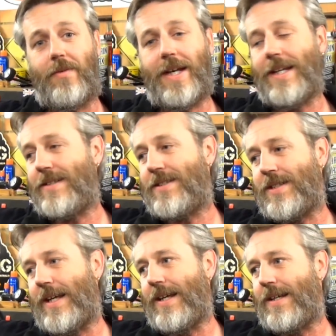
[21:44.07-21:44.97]
We get to
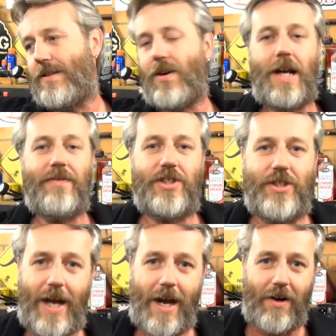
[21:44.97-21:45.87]
stink and not have a
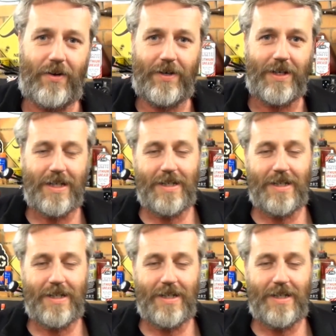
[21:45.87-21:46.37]
shower, and